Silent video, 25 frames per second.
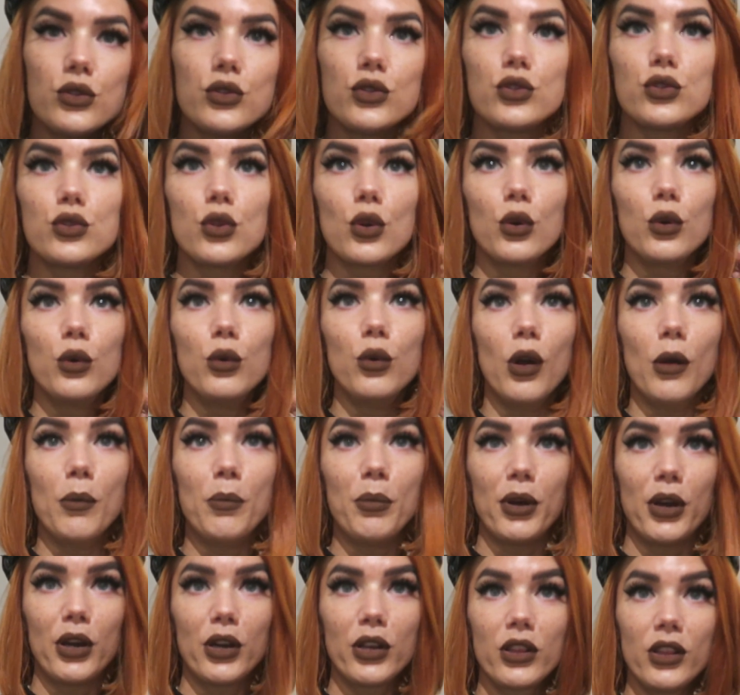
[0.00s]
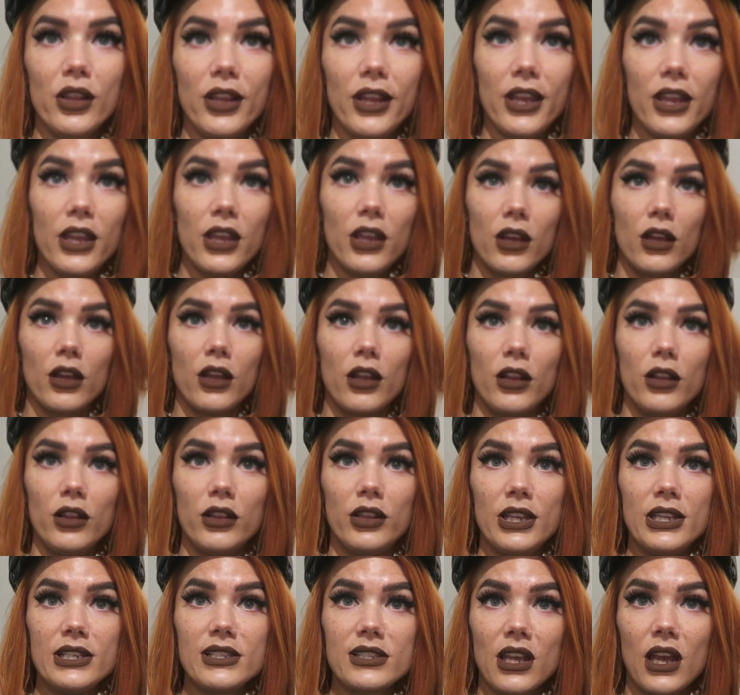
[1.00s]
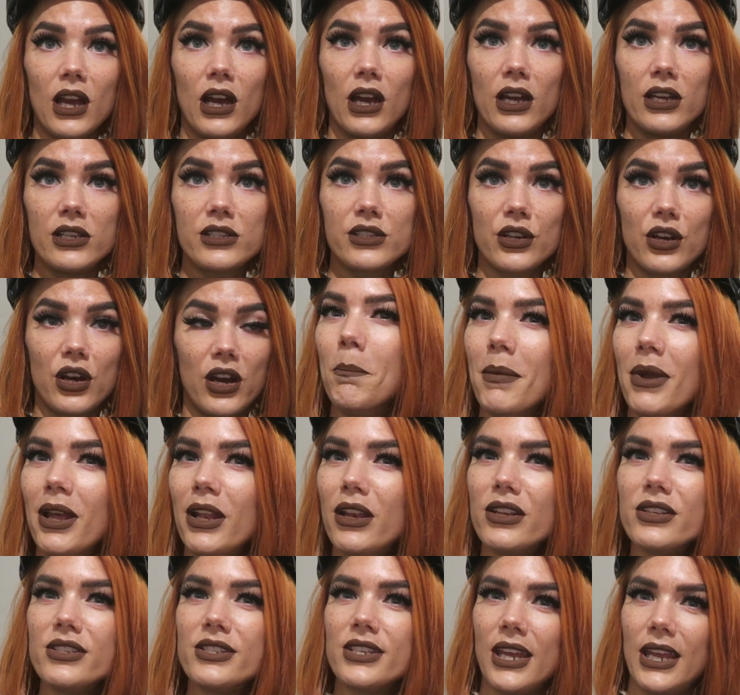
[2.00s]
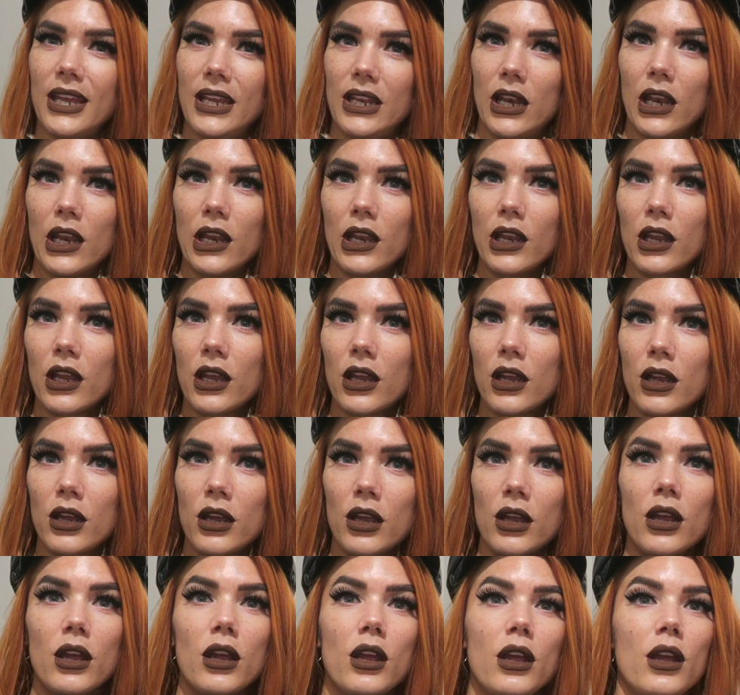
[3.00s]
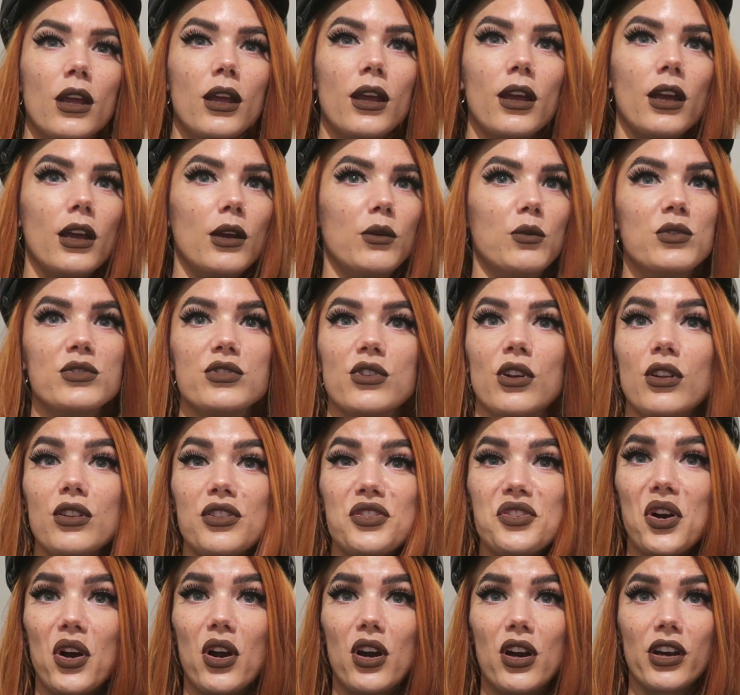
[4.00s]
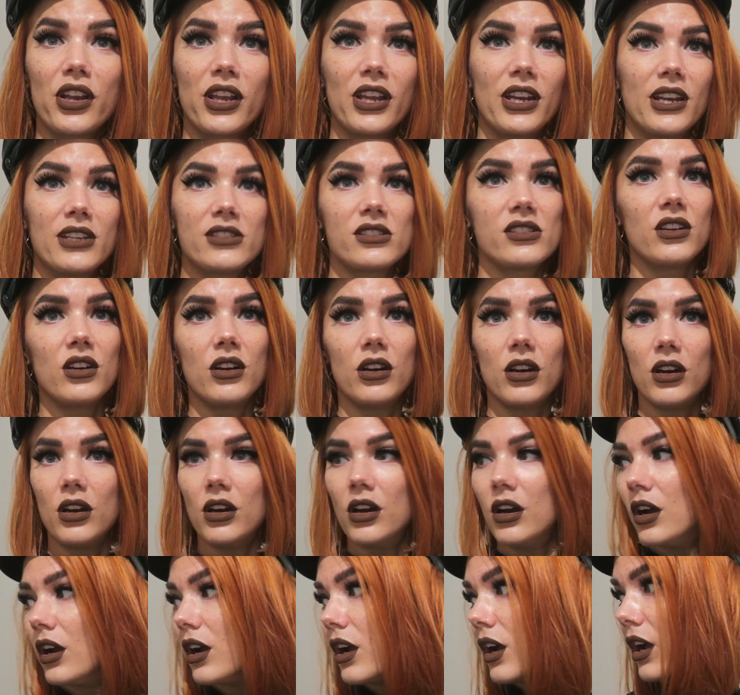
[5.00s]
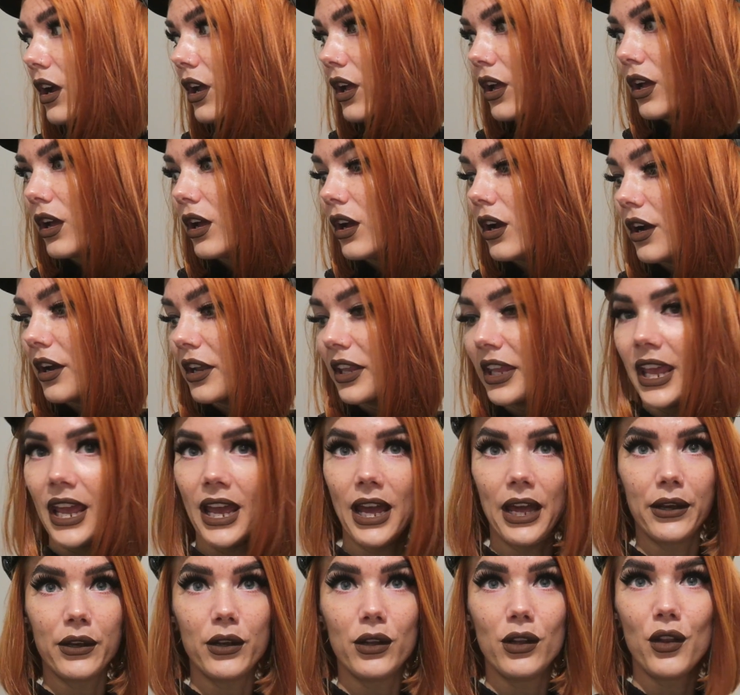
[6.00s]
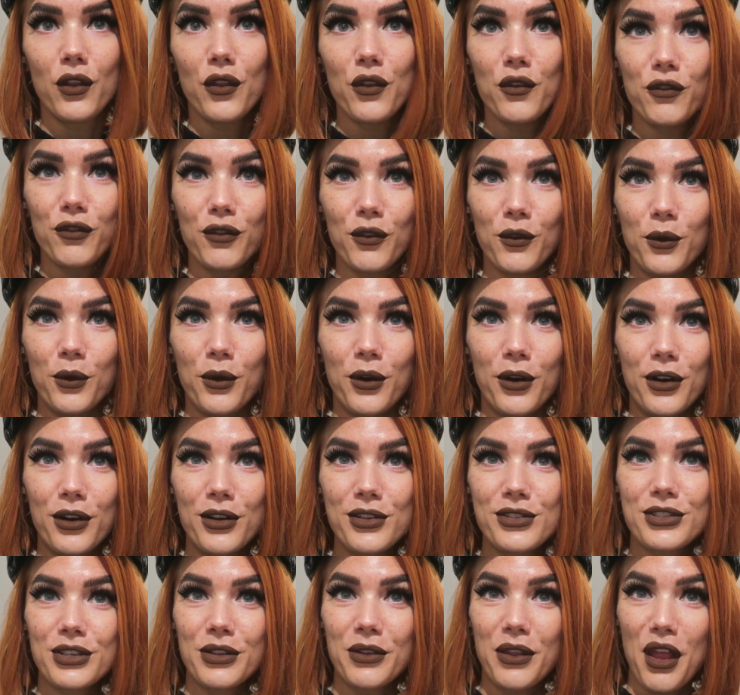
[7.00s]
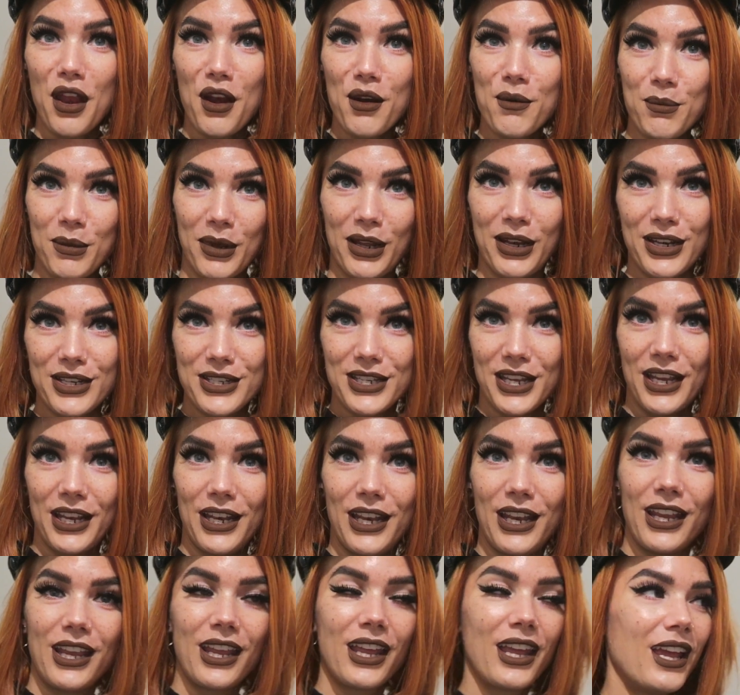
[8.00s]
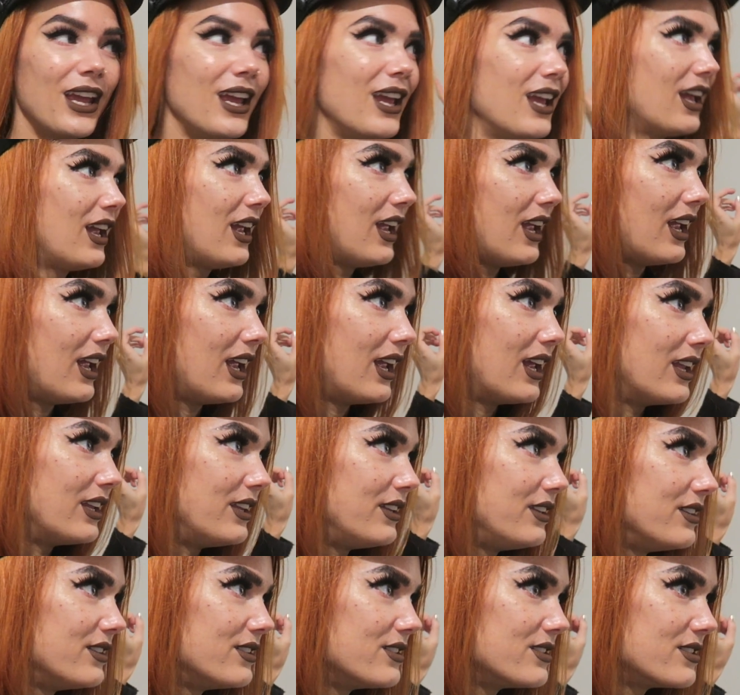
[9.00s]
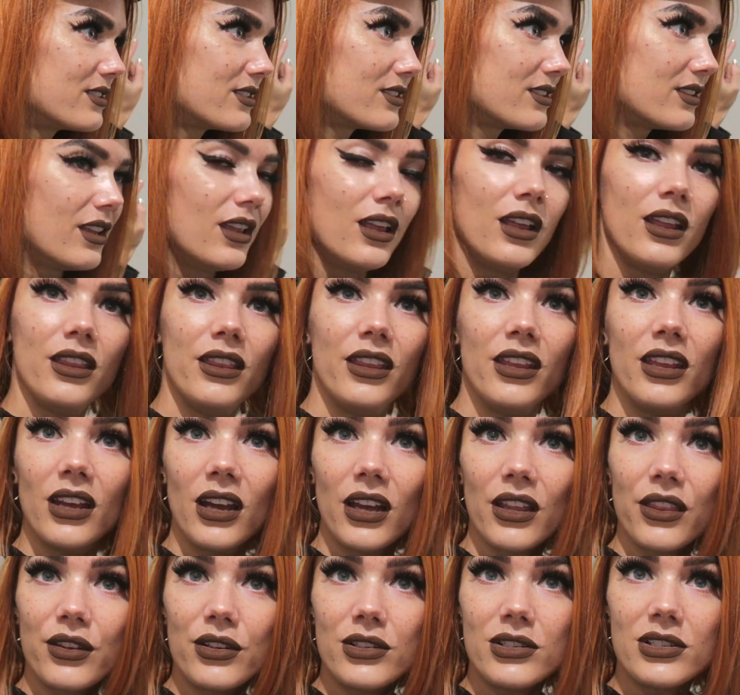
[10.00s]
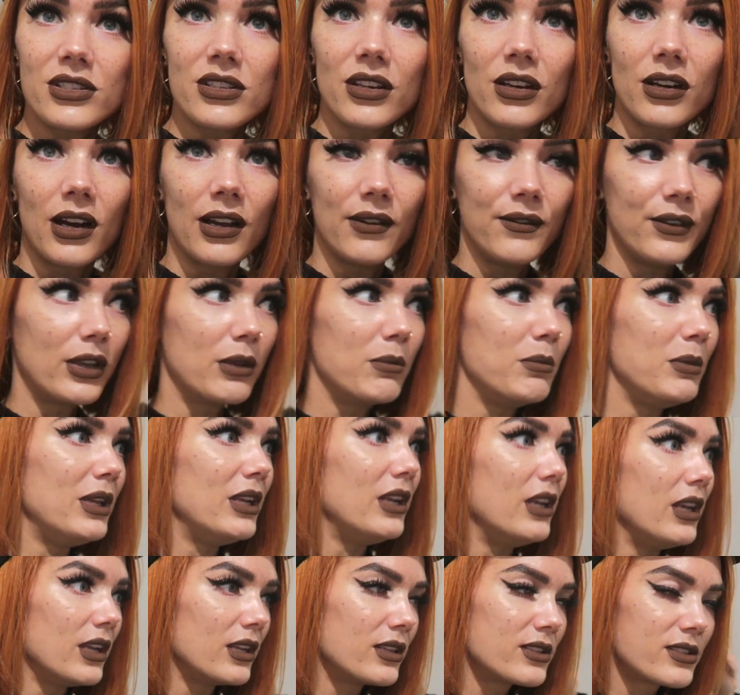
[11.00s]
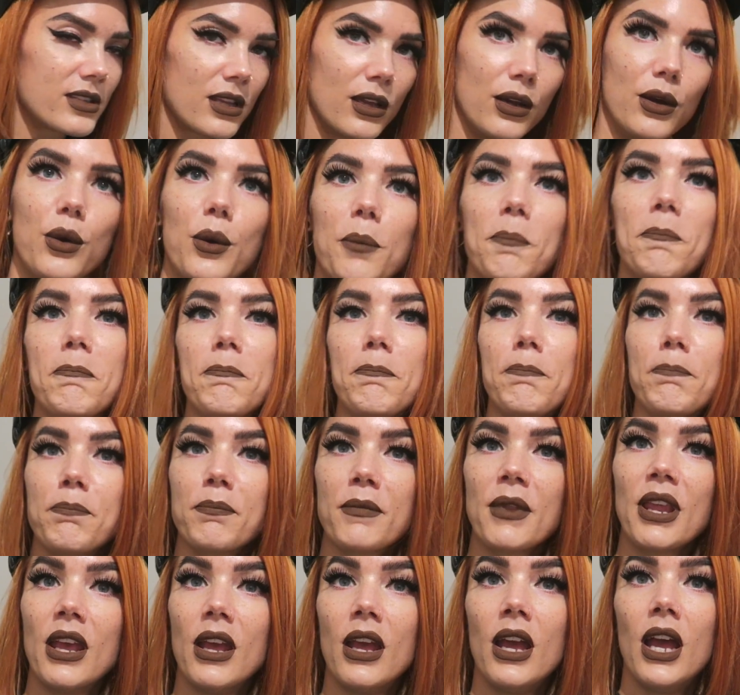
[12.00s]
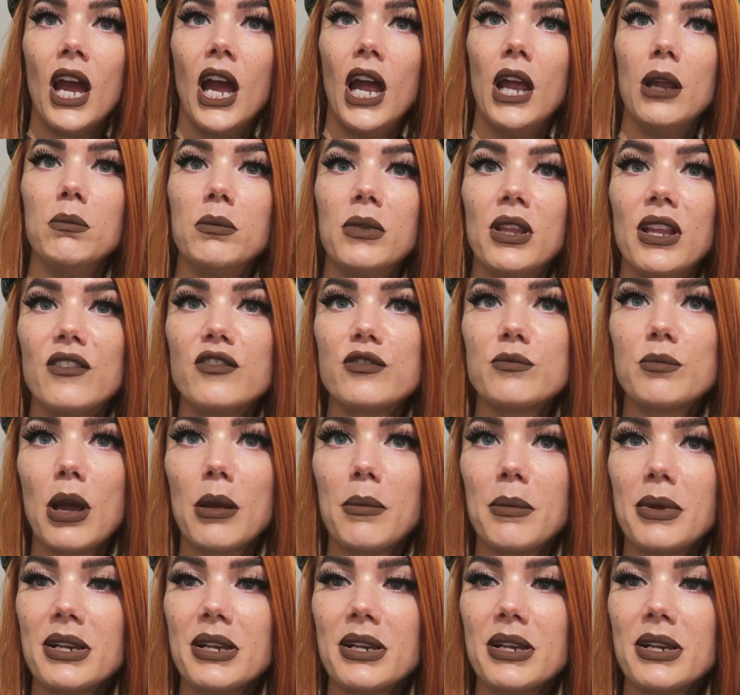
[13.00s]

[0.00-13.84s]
So apparently these guys are meditating. It was all dark and I saw a candle on the floor, so they are meditating, and the others are having a meeting. So I'm left by